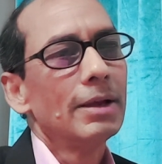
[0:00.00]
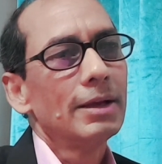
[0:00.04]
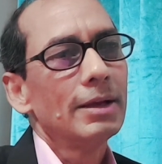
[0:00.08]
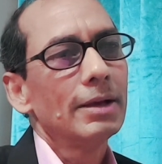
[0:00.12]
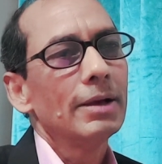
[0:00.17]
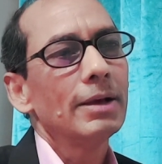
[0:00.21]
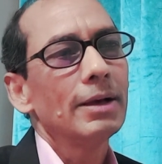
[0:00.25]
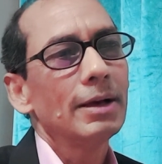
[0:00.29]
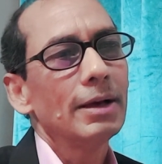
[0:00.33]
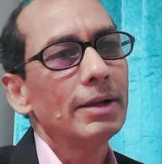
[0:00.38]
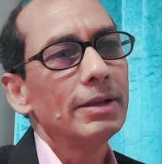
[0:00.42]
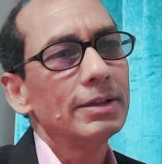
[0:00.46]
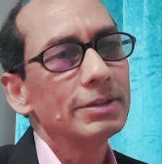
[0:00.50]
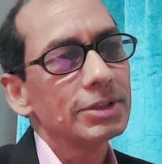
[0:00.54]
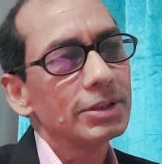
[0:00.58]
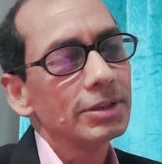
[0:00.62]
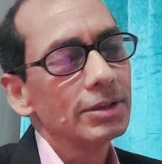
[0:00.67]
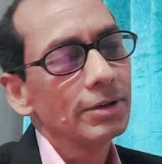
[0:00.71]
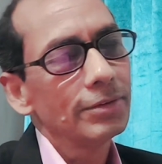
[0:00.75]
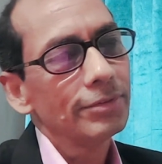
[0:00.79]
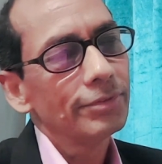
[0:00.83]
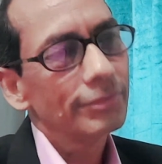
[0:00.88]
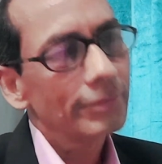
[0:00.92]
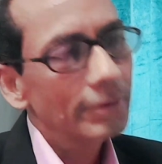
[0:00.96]

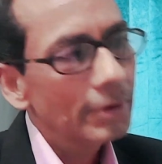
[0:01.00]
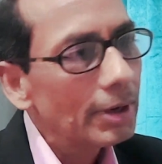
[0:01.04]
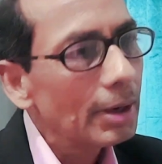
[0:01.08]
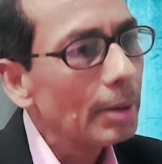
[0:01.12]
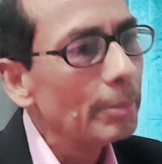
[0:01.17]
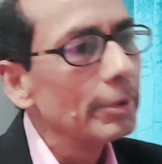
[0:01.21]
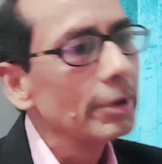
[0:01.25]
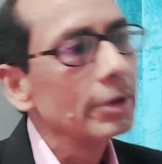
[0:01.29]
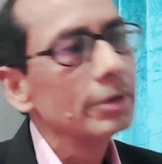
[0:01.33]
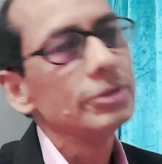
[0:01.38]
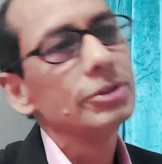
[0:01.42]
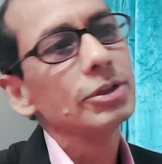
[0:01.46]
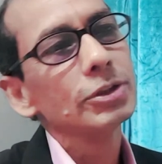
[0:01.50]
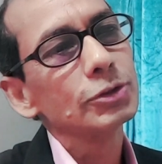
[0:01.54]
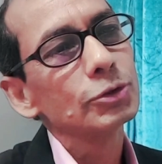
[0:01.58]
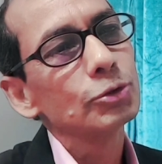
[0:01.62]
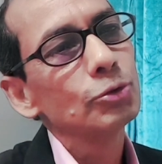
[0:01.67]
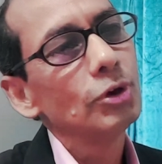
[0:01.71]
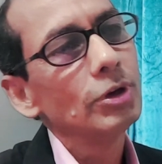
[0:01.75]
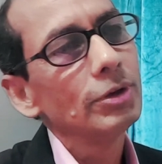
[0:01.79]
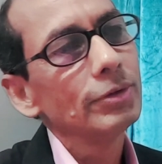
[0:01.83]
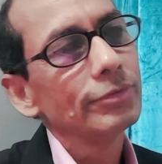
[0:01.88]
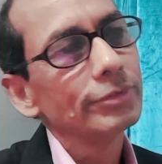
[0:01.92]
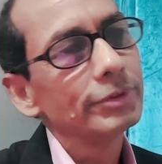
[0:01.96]
instead of just
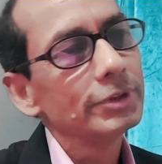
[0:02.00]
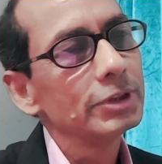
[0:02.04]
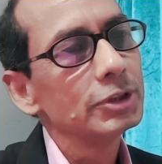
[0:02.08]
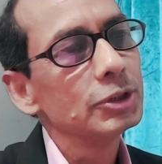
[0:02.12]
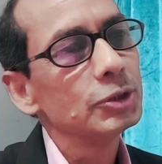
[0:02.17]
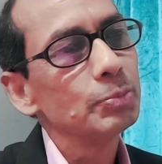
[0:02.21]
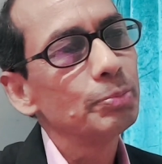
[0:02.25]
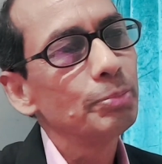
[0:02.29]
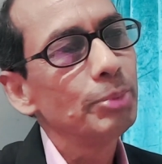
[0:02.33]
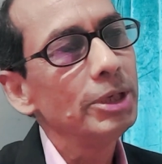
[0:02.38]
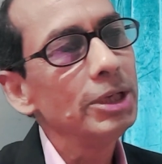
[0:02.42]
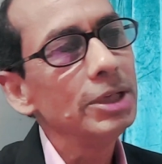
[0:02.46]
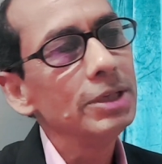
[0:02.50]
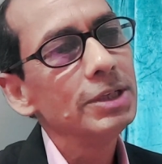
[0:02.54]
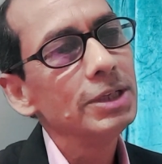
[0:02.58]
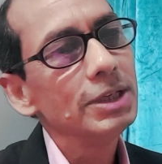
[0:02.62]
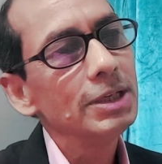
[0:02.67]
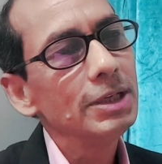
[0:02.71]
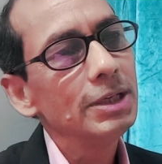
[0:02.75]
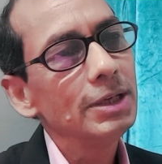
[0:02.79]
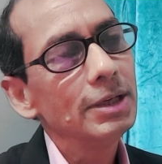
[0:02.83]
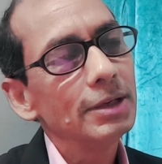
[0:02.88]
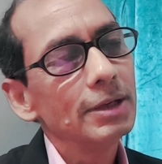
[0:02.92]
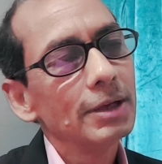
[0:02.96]
going for the
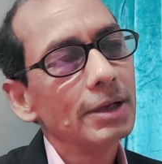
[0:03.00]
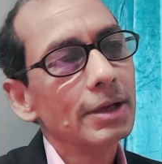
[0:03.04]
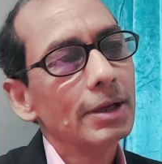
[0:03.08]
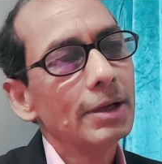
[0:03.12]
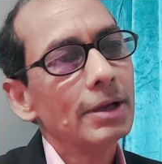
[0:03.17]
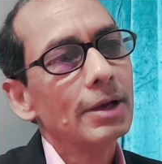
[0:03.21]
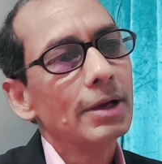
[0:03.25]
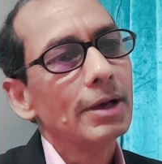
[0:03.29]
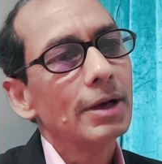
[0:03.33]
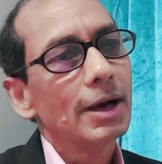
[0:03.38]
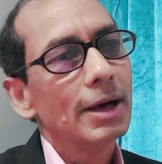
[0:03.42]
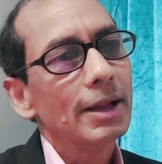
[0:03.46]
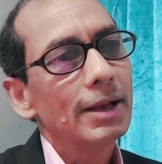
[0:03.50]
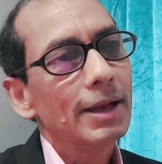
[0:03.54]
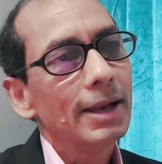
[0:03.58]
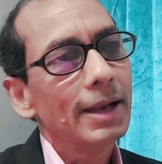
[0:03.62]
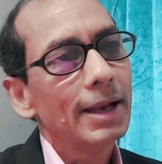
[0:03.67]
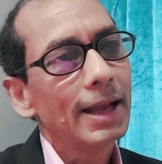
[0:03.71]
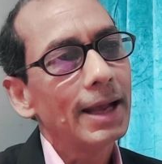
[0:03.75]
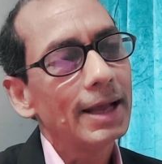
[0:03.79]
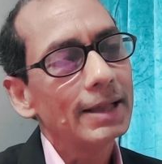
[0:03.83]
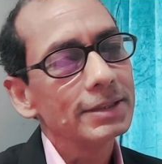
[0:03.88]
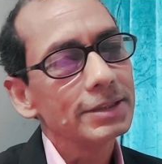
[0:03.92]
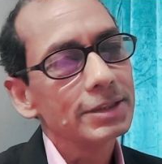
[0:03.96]
speedy and
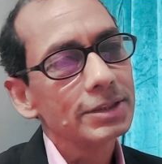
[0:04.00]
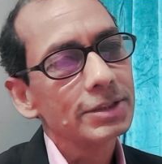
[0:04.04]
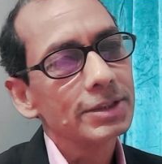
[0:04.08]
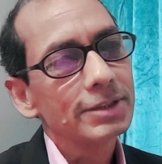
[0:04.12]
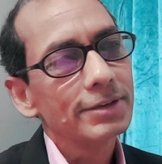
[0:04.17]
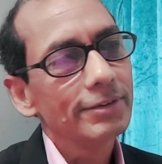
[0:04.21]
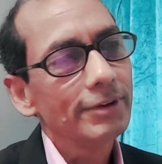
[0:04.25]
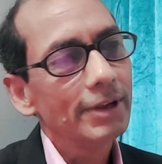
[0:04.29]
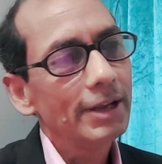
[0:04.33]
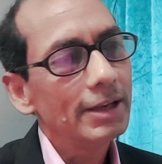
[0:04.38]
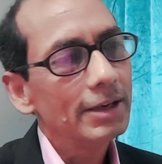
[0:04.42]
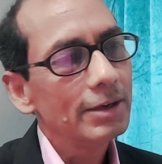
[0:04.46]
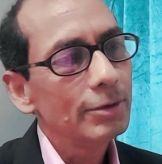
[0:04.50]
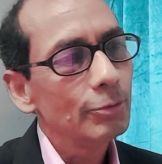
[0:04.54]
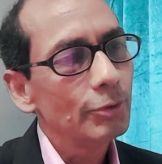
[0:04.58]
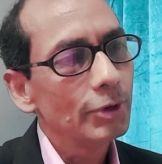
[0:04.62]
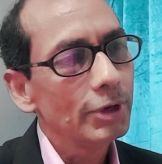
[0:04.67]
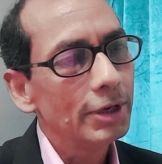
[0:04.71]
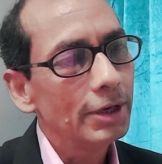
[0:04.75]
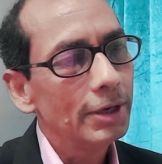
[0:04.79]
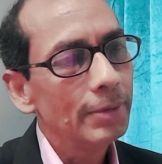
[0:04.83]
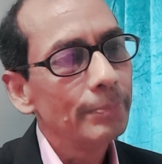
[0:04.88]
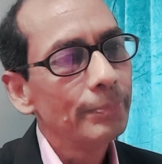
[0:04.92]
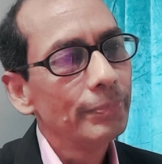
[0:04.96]
enhanced
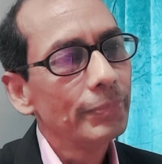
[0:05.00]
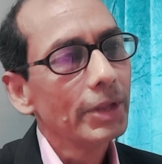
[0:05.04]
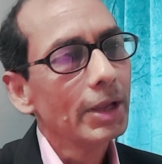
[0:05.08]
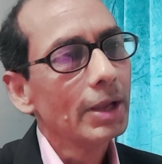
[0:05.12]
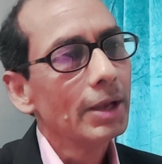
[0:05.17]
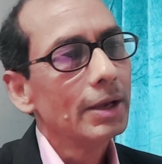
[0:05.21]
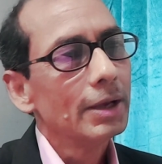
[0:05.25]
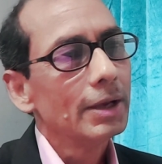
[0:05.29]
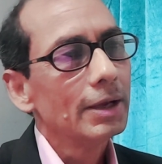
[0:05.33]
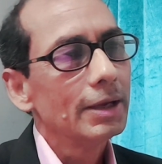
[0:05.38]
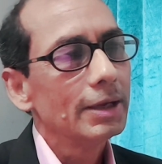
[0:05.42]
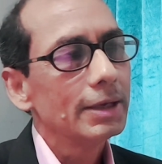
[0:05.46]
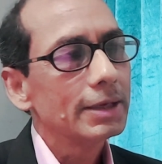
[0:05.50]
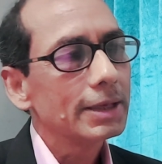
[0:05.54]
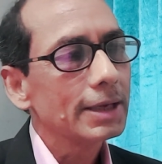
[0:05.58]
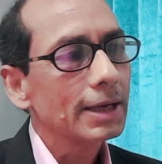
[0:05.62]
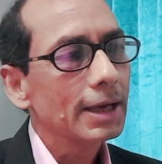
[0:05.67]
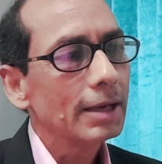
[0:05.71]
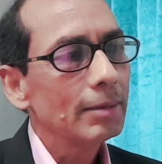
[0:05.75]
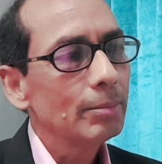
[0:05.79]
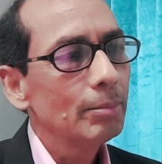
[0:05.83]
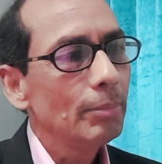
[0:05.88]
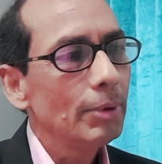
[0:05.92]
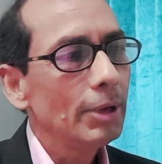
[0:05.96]
creativity, it
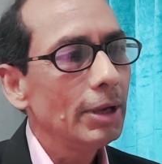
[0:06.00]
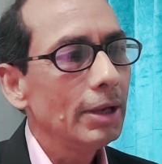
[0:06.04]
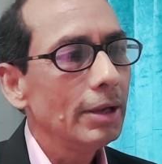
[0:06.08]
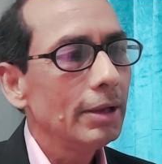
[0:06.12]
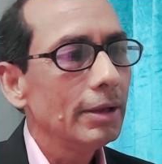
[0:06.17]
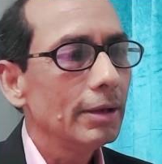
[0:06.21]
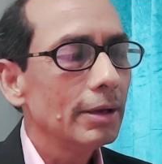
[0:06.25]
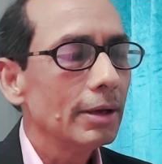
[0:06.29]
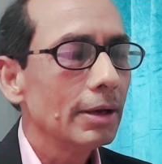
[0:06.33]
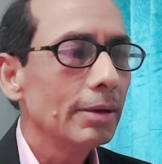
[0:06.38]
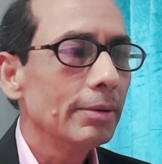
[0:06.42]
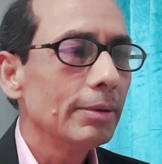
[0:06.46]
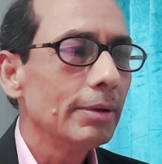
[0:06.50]
can be